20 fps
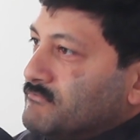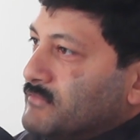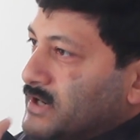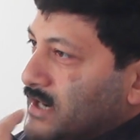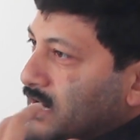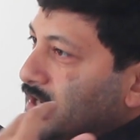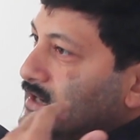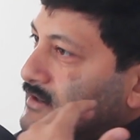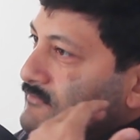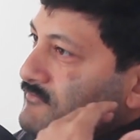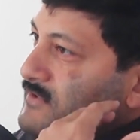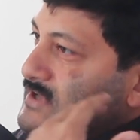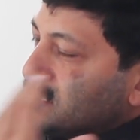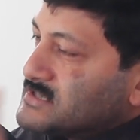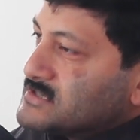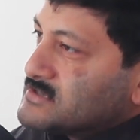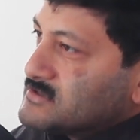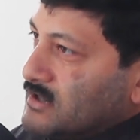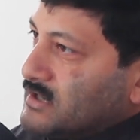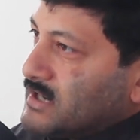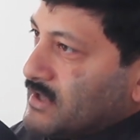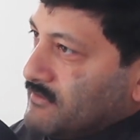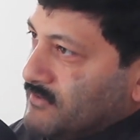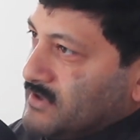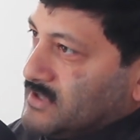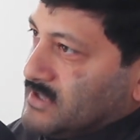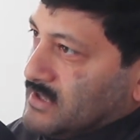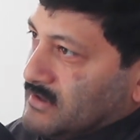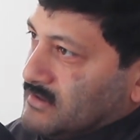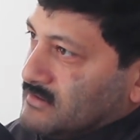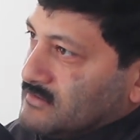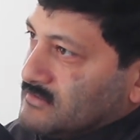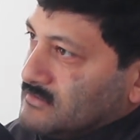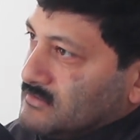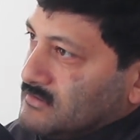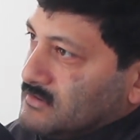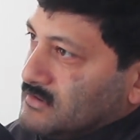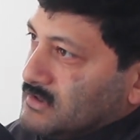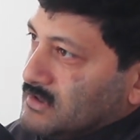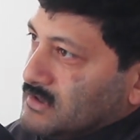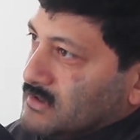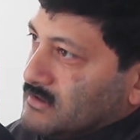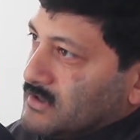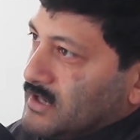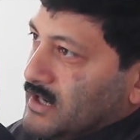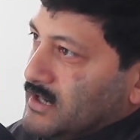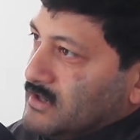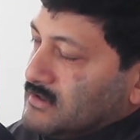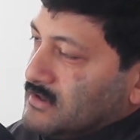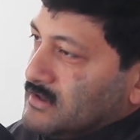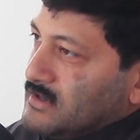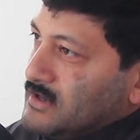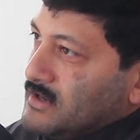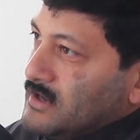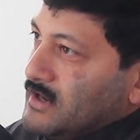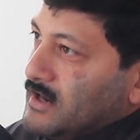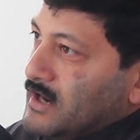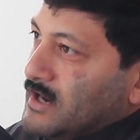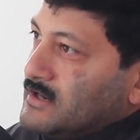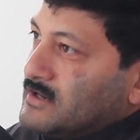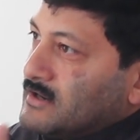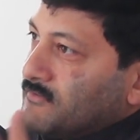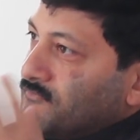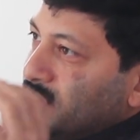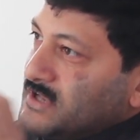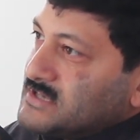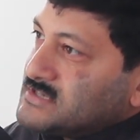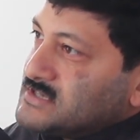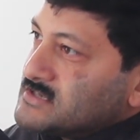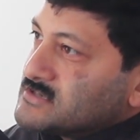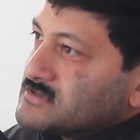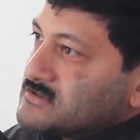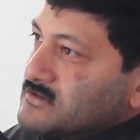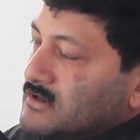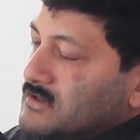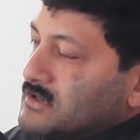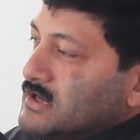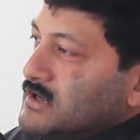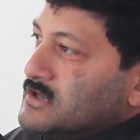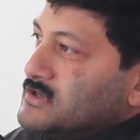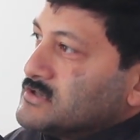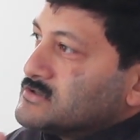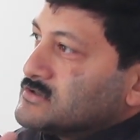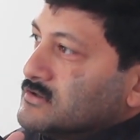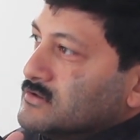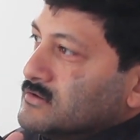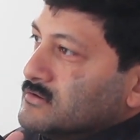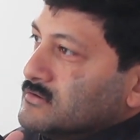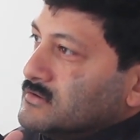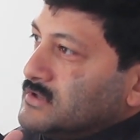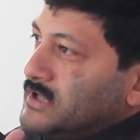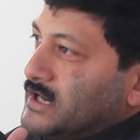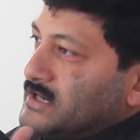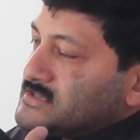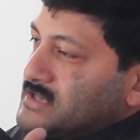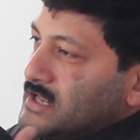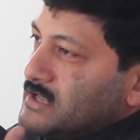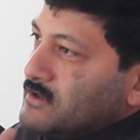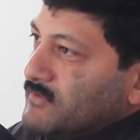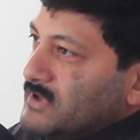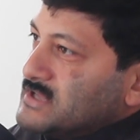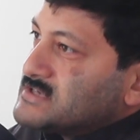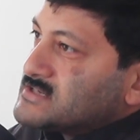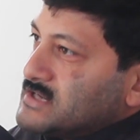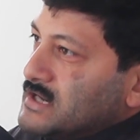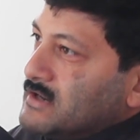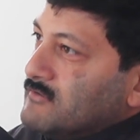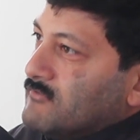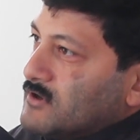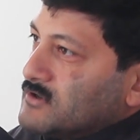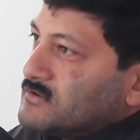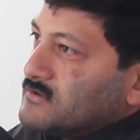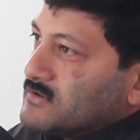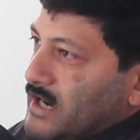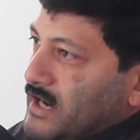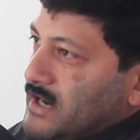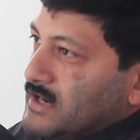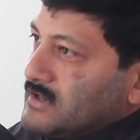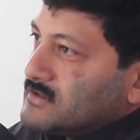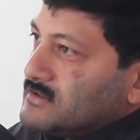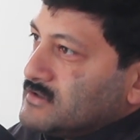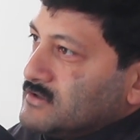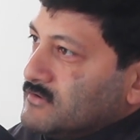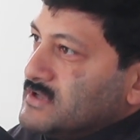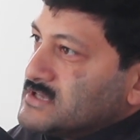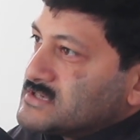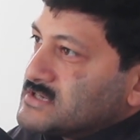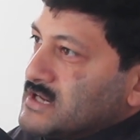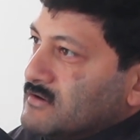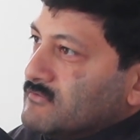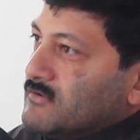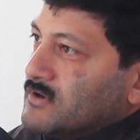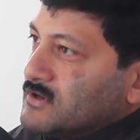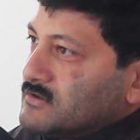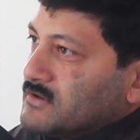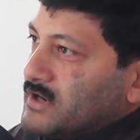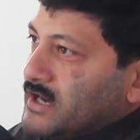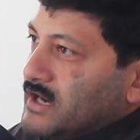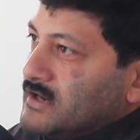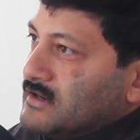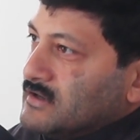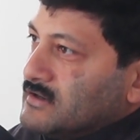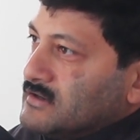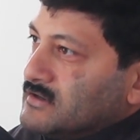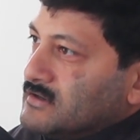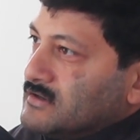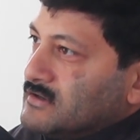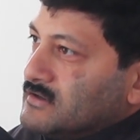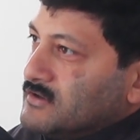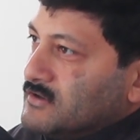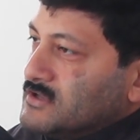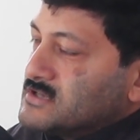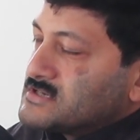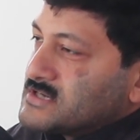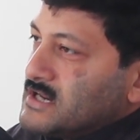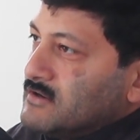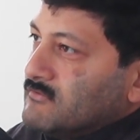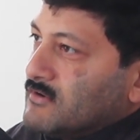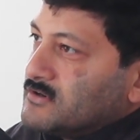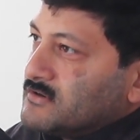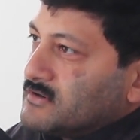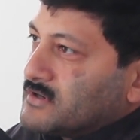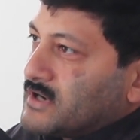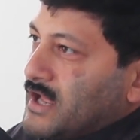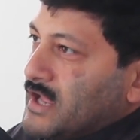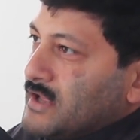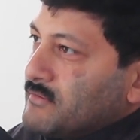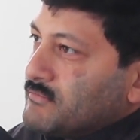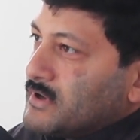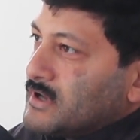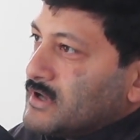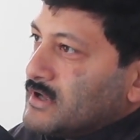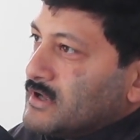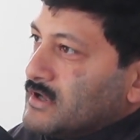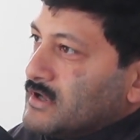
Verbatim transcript: But interface is not everything, right? Interface is not, so let's say you will still want to write, you will still want to read, you will still want to type.